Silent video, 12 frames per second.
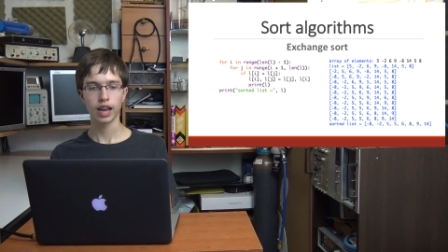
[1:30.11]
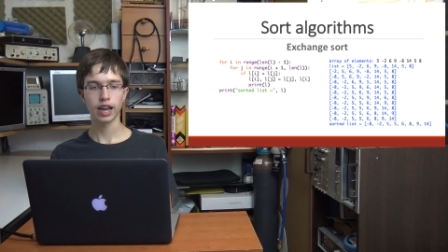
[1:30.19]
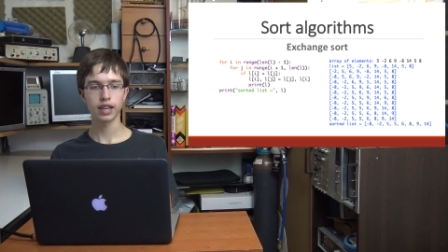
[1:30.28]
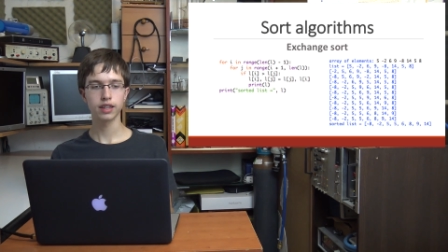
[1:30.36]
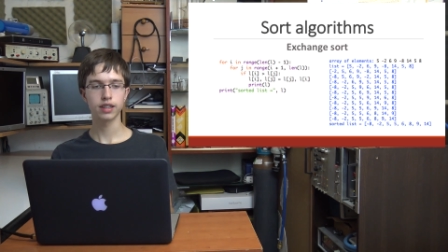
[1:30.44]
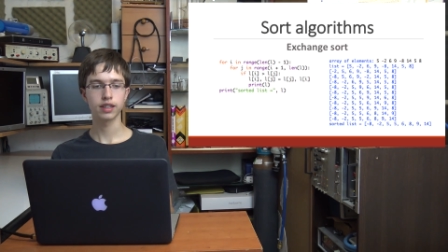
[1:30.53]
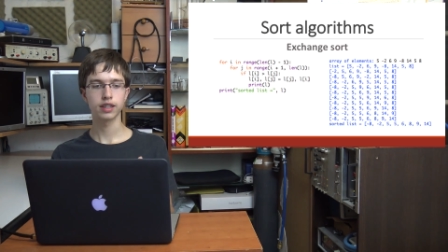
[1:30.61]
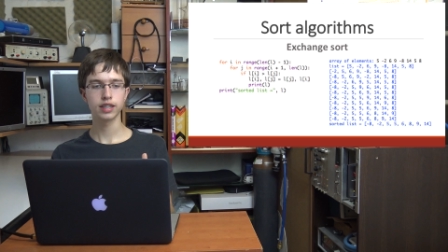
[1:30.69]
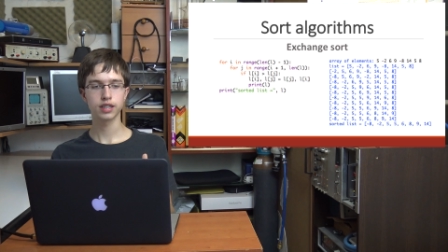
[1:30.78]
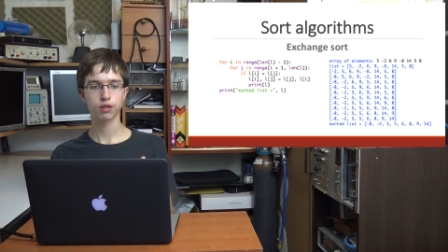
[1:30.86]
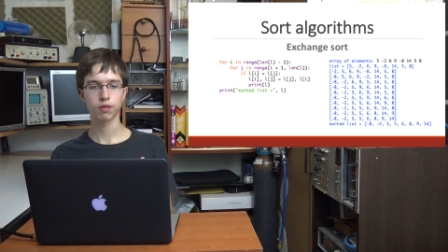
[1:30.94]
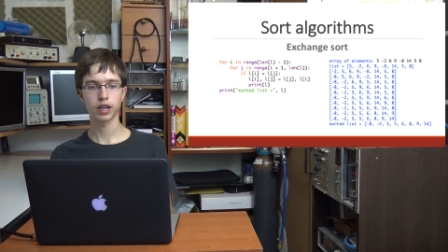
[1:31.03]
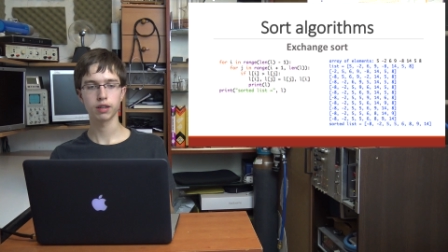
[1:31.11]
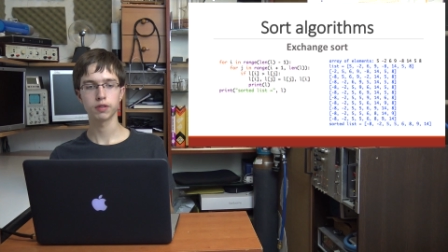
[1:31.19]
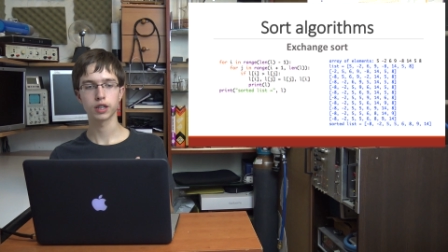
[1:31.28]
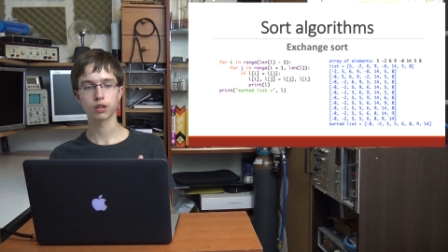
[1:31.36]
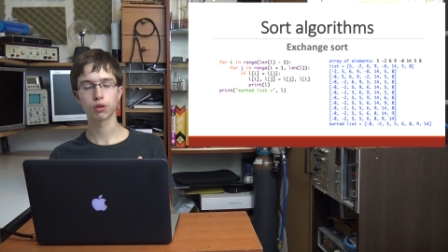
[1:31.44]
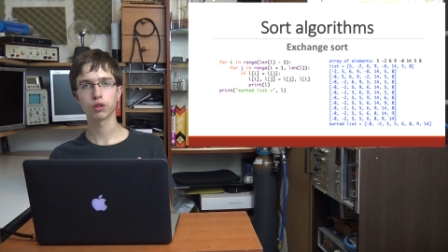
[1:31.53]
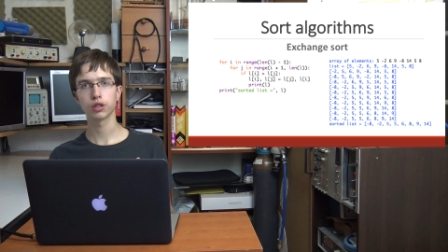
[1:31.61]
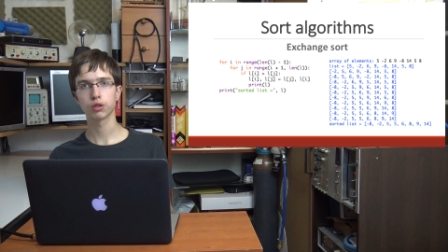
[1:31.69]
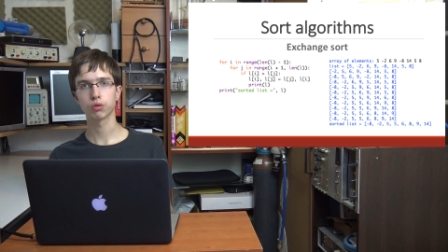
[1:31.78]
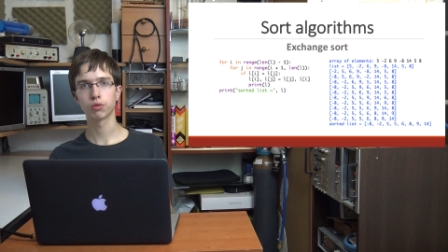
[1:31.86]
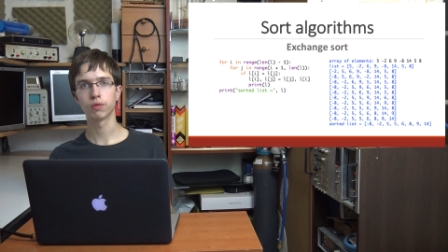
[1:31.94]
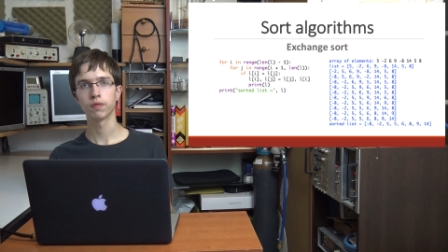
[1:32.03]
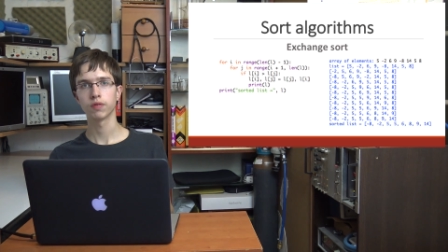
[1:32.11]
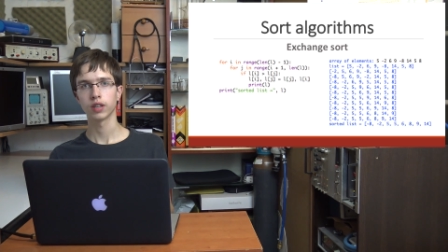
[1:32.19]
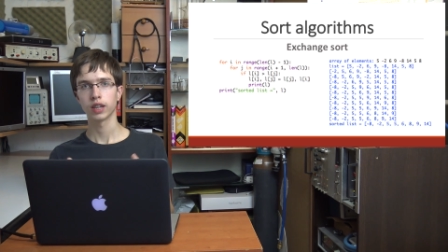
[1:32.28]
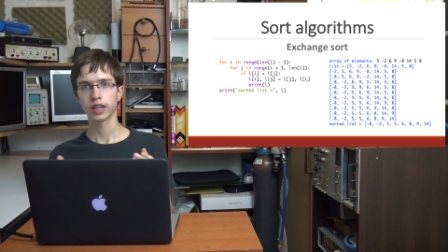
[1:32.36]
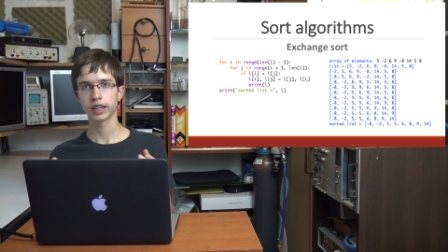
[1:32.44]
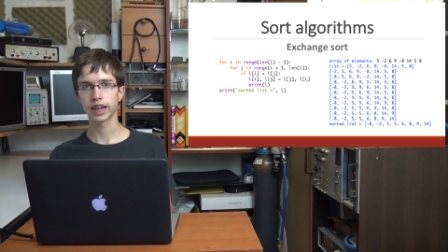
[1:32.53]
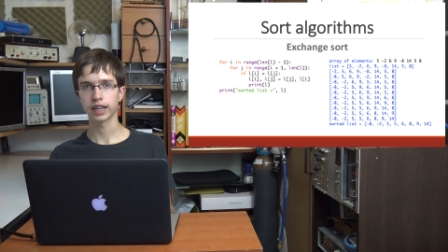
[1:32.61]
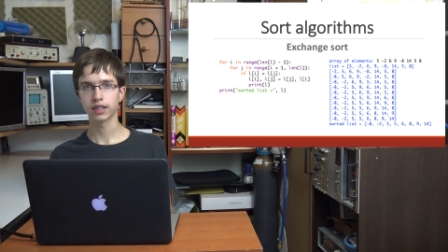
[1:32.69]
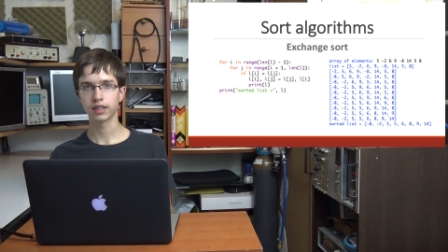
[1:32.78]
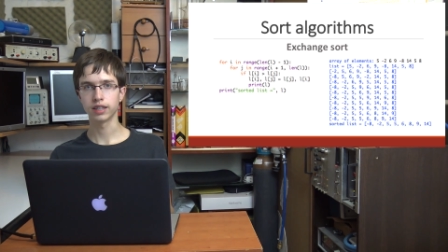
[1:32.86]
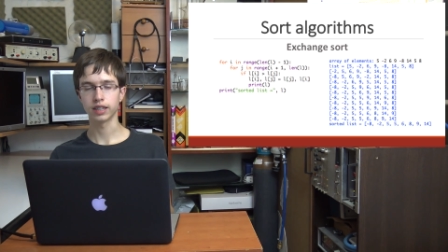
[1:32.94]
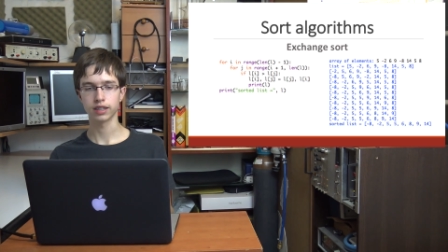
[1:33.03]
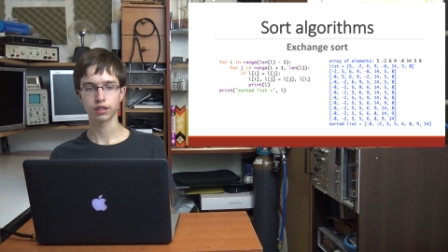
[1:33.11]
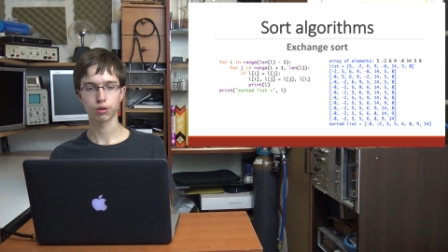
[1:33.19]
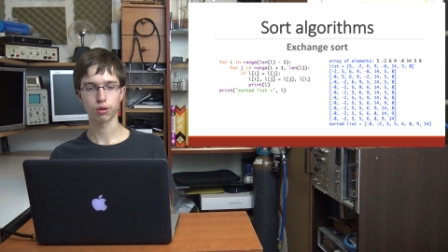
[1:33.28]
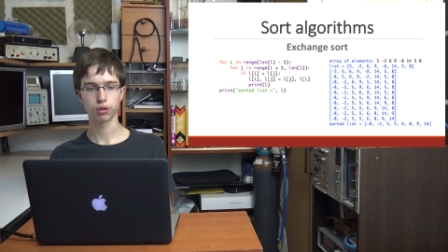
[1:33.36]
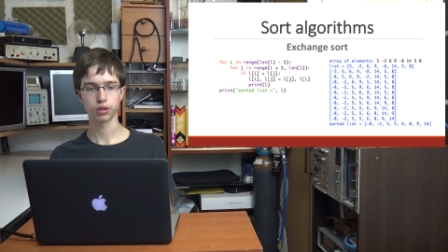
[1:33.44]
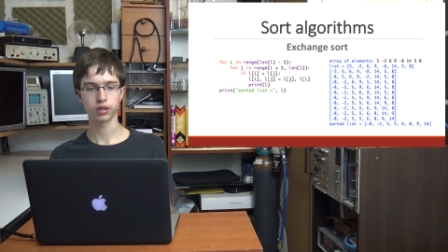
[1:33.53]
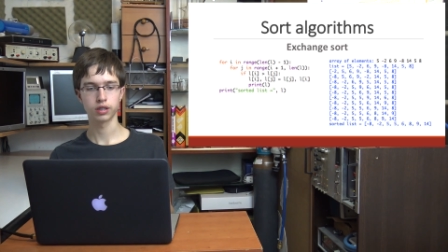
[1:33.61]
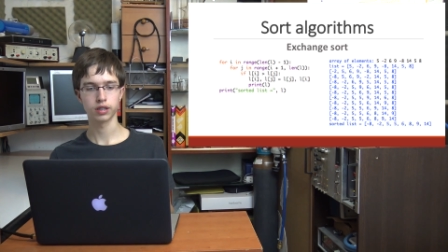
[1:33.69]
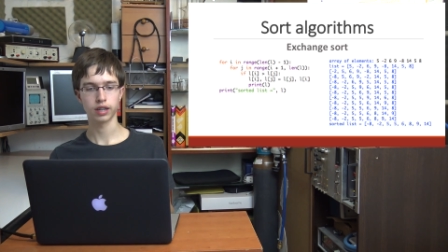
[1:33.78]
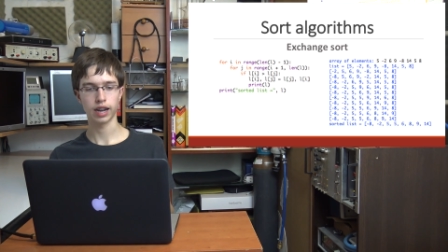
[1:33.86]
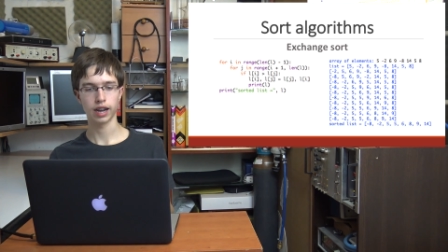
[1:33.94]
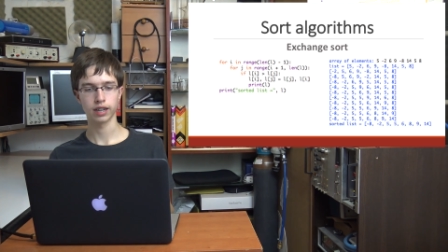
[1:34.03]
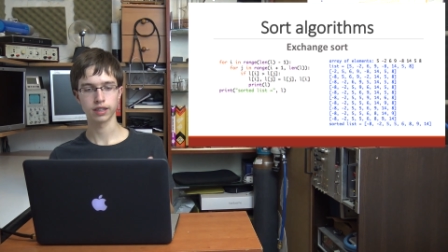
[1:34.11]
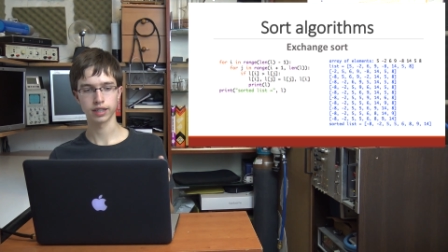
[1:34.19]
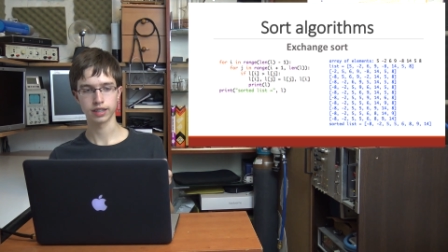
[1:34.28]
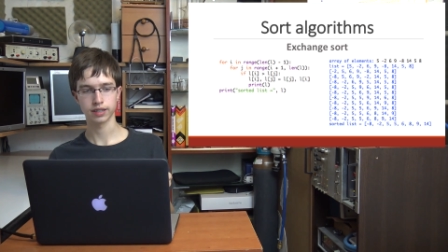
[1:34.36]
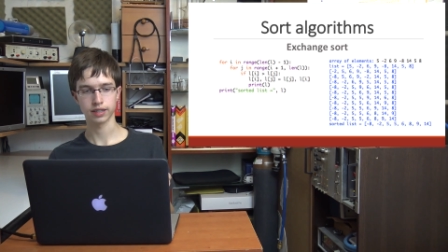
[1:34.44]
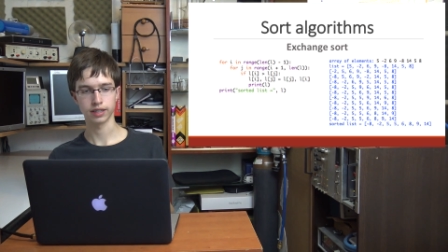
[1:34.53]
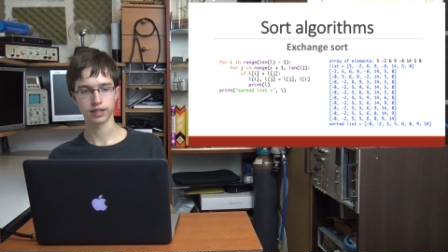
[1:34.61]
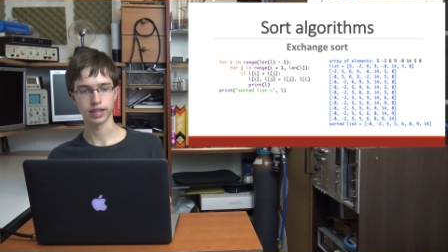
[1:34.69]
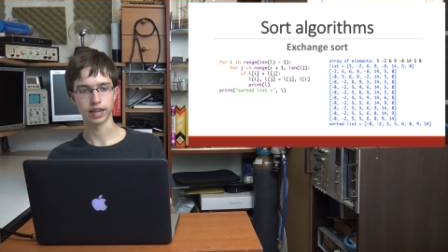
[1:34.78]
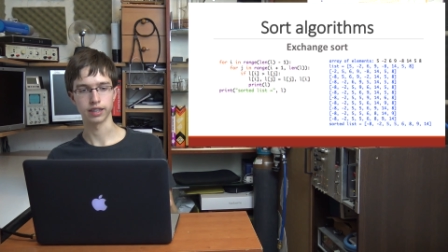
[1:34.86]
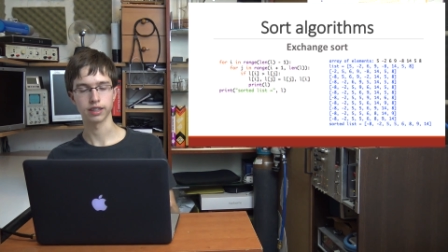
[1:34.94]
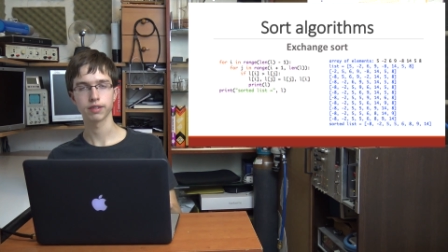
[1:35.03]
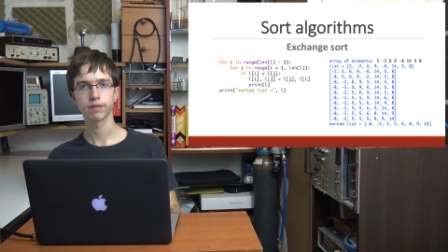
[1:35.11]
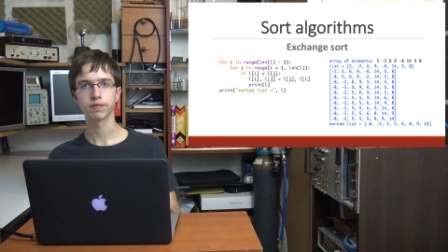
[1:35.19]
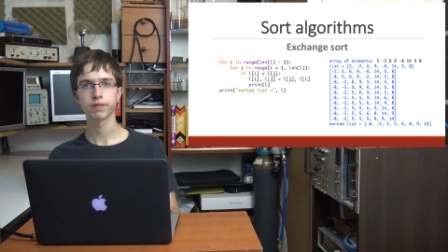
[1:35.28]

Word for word: And in this way, we are going to get the sorted list in the end.